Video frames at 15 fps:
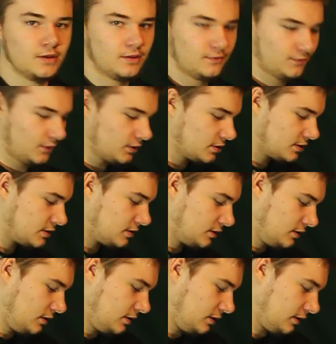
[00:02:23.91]
The first,
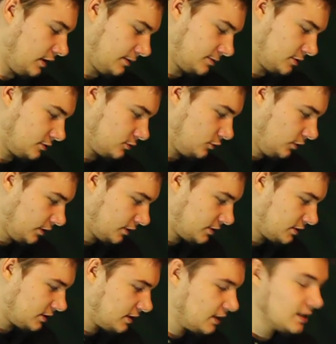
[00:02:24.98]
and absolute
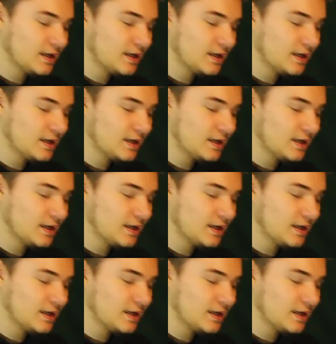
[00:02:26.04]
worst,